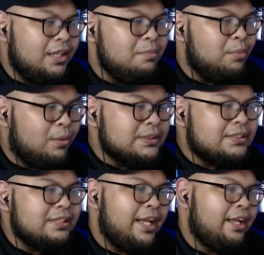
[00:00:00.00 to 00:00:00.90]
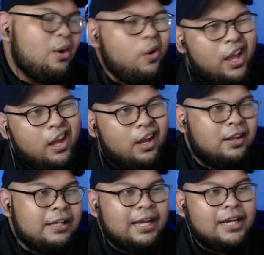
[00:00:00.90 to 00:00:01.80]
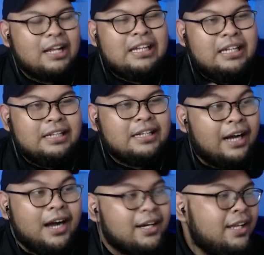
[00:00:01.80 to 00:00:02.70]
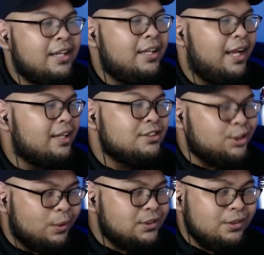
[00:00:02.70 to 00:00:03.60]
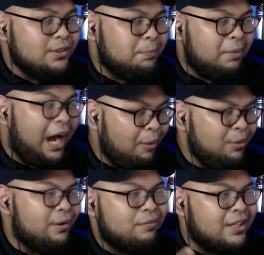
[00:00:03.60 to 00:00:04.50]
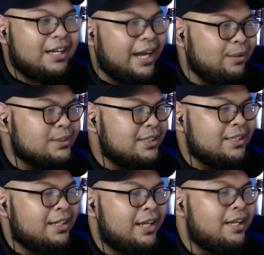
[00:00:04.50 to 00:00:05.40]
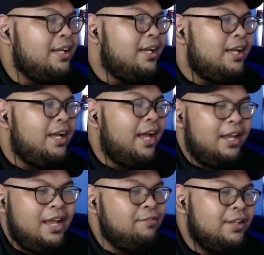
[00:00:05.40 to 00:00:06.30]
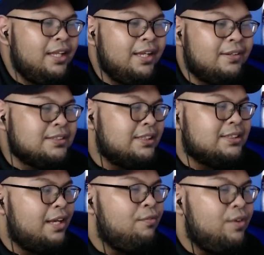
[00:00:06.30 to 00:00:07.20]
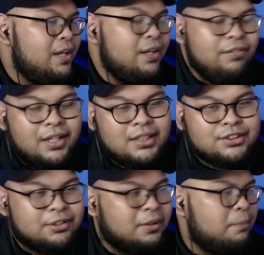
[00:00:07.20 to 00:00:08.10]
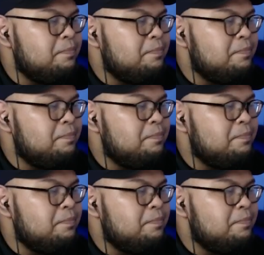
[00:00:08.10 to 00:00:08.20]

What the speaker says: most like kind of card in the deck, shows you the power of the Kaido starter deck, and everything else is like really strong.